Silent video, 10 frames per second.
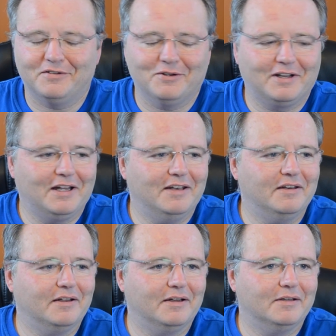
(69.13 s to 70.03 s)
So I
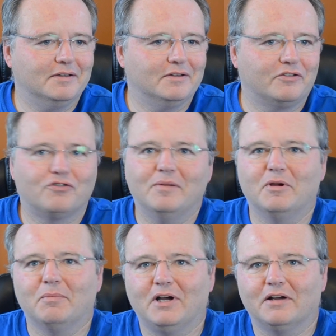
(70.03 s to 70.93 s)
got
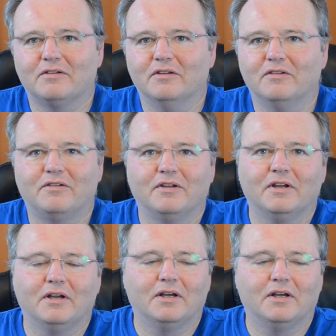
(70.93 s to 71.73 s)
streaming boxes,